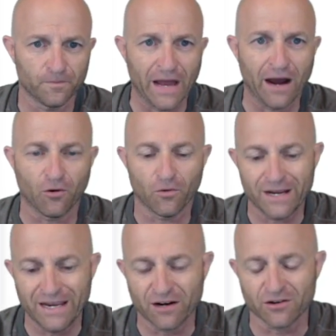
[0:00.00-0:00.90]
Now,
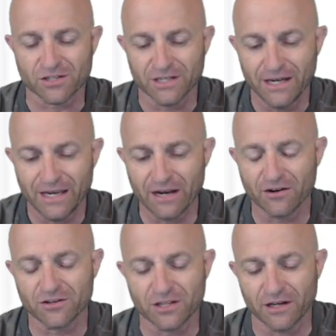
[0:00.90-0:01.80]
here's
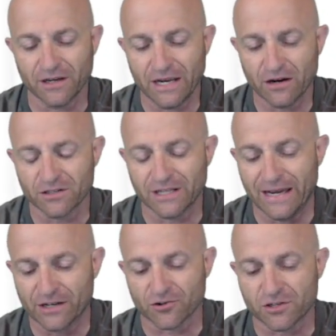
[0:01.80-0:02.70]
the
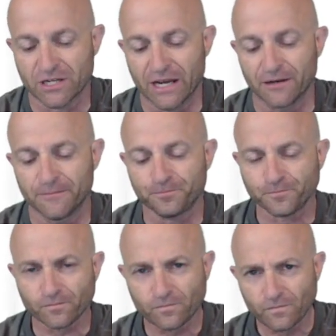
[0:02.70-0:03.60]
interesting
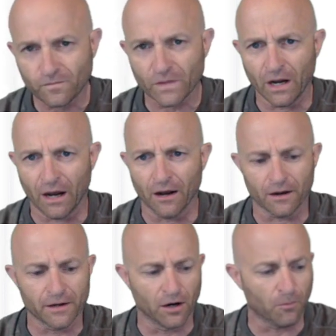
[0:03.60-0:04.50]

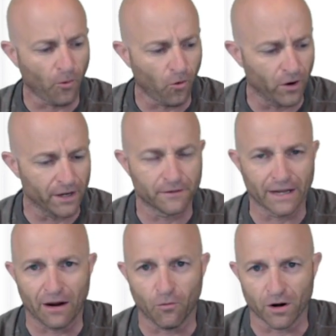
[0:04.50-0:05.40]
point that
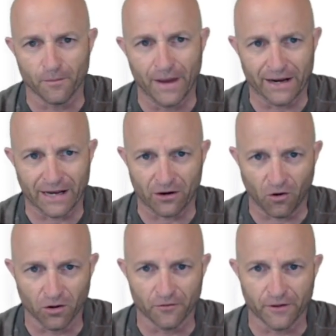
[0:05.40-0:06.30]
I want to make on
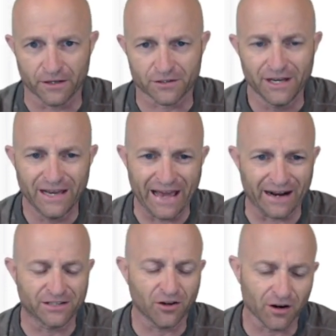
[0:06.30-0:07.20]
all of this. And
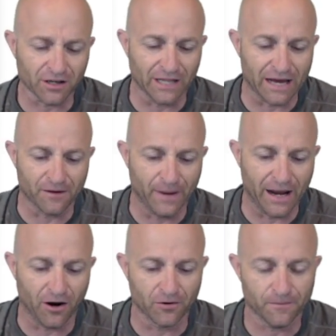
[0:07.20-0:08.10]
I talk a lot
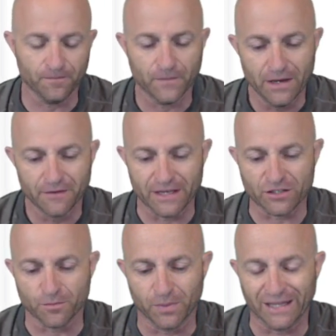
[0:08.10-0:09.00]
about
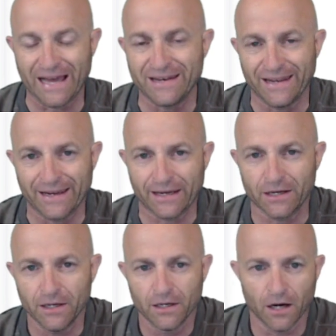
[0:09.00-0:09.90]
this blending
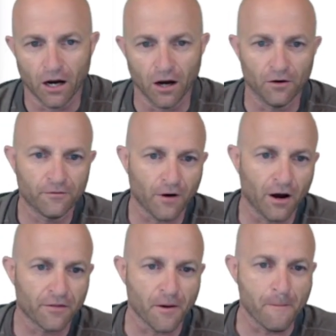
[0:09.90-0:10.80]
of
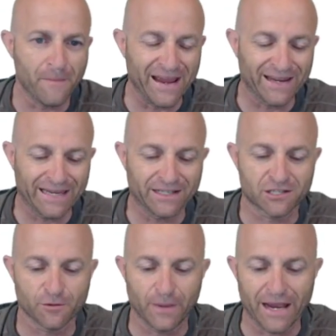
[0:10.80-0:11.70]
the banking
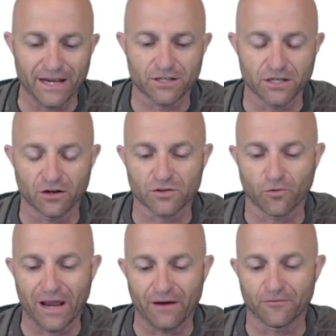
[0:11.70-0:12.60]
space. So
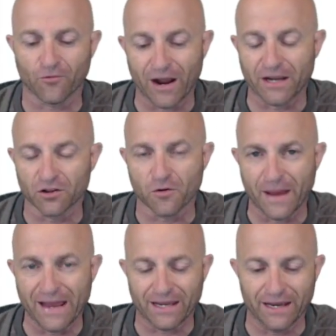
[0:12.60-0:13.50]
we have regular
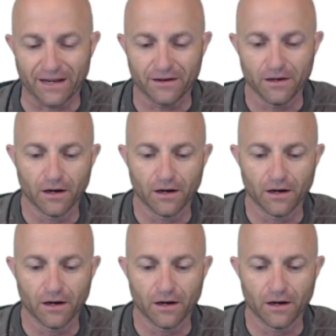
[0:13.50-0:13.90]
banking